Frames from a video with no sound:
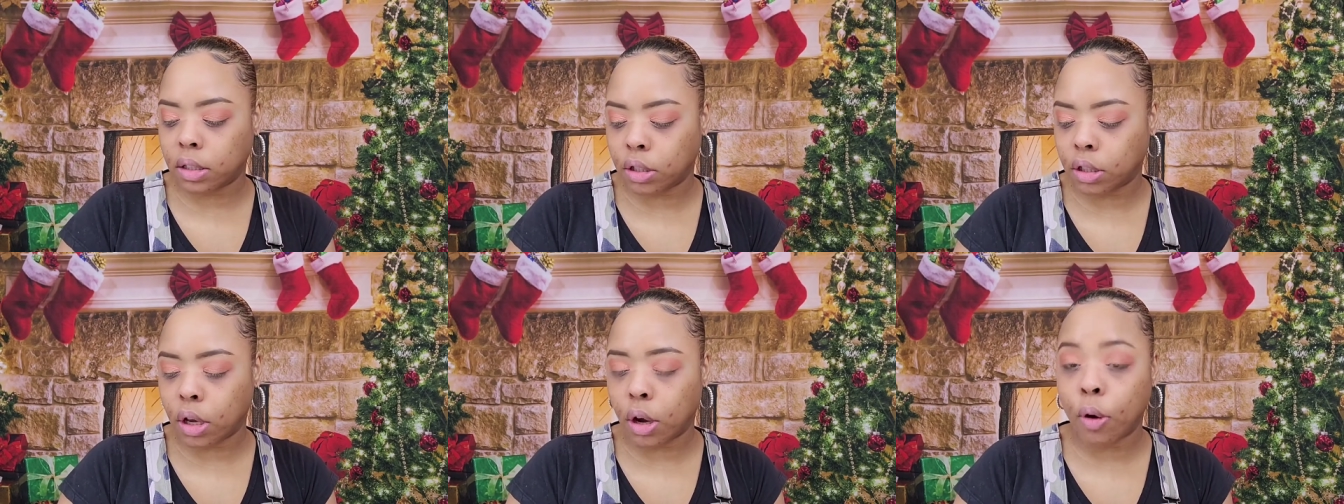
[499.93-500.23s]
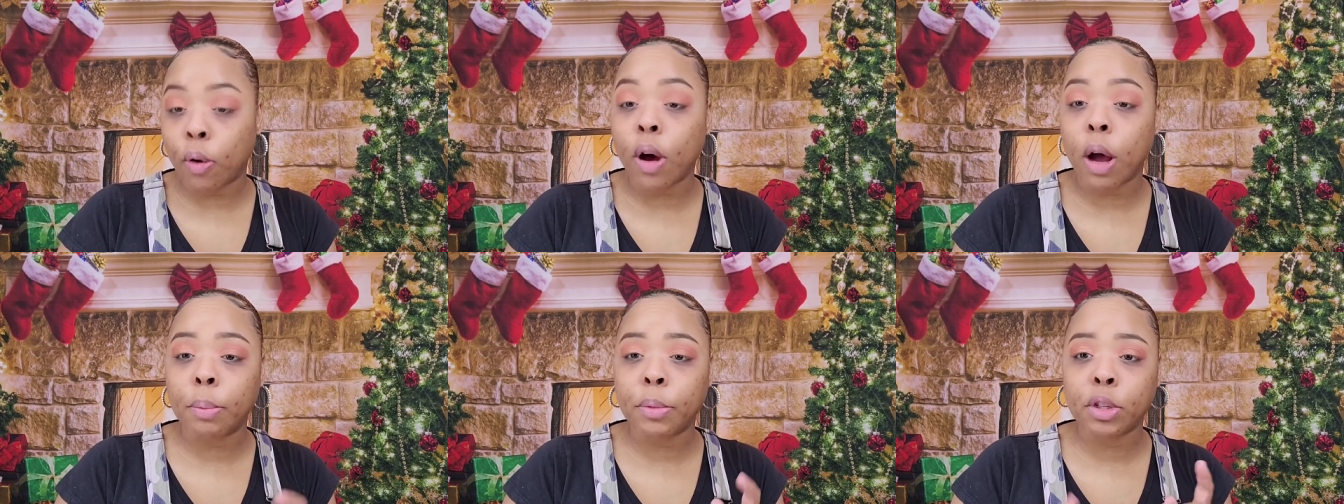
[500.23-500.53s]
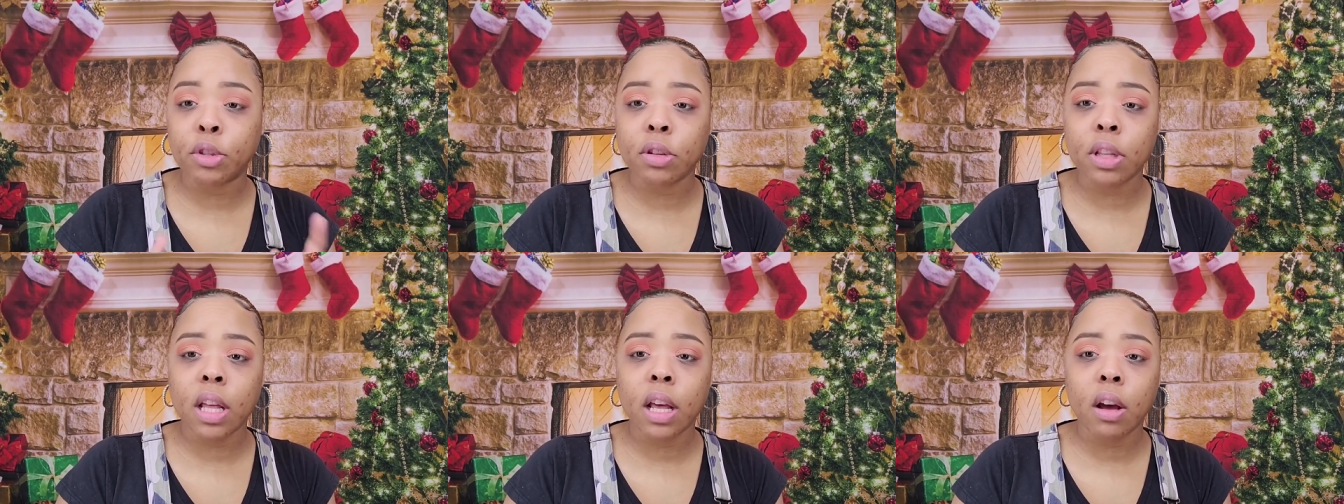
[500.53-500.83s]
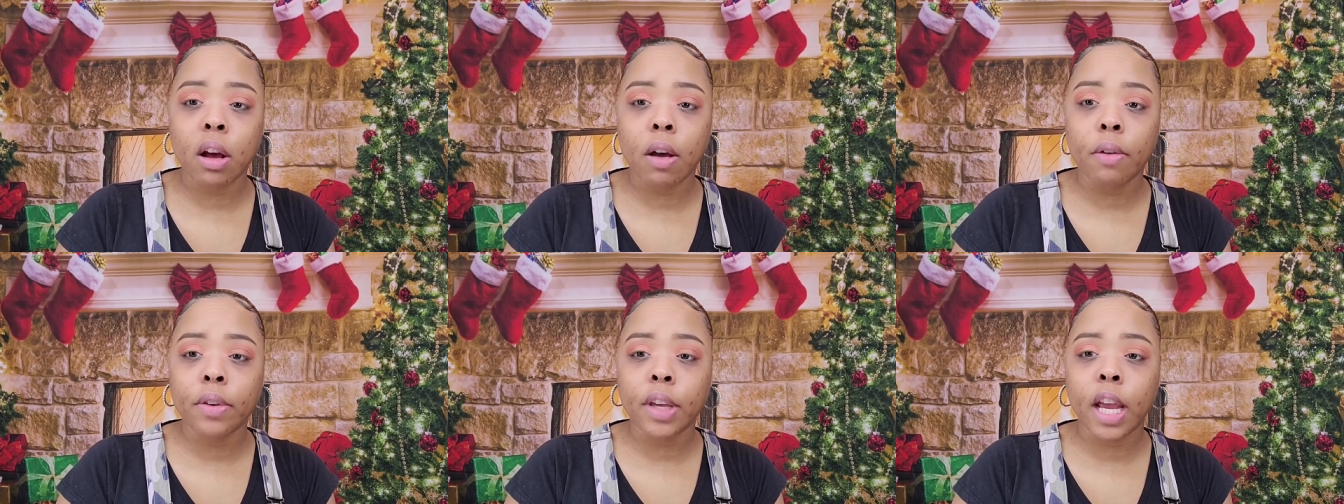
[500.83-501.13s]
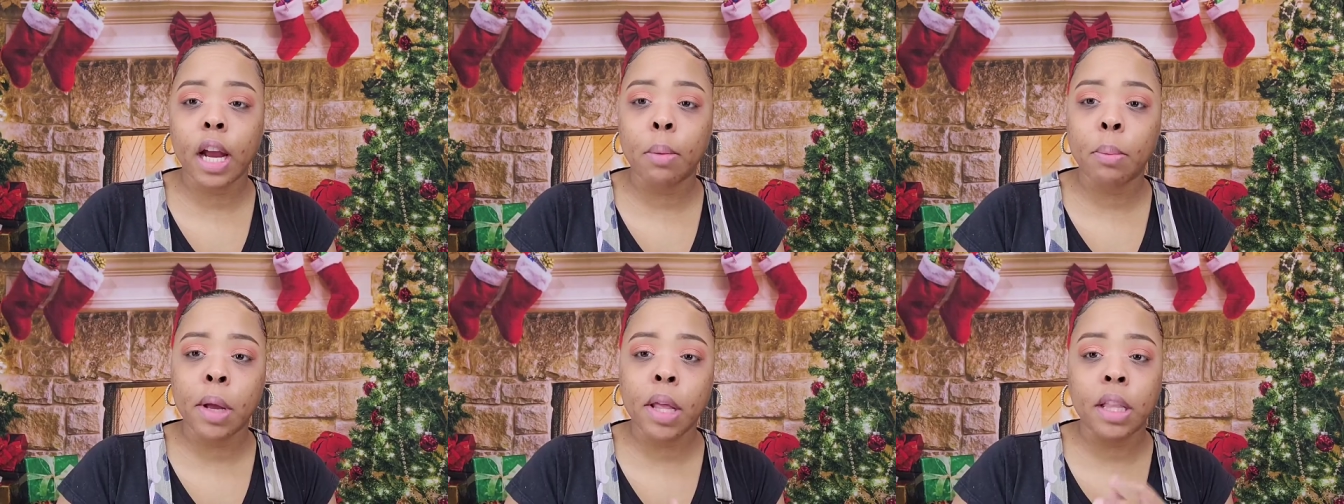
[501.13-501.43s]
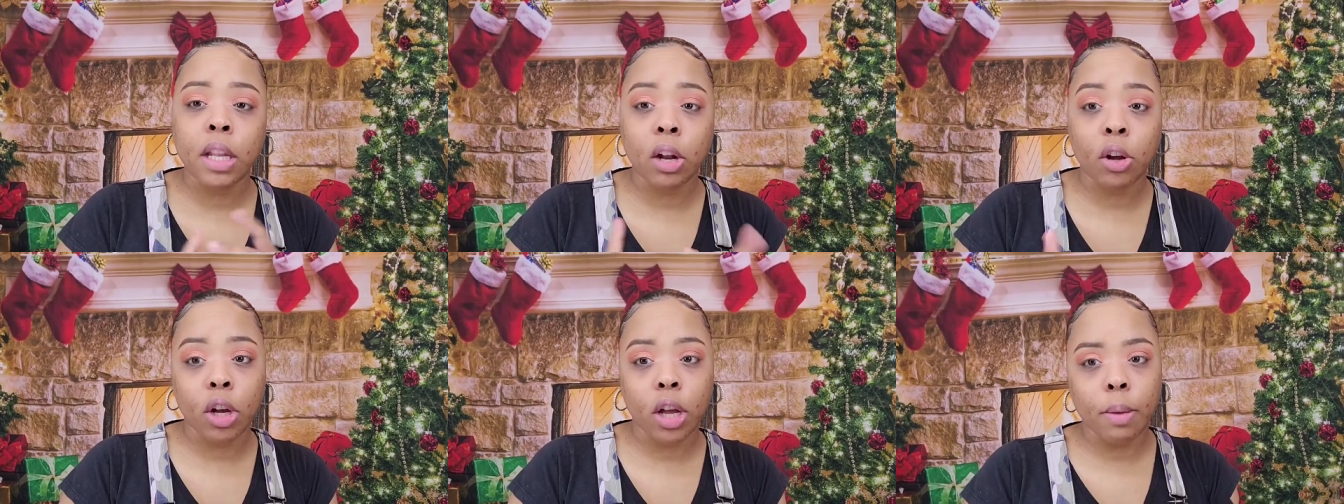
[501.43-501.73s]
So I'm gonna do that off camera and then I'll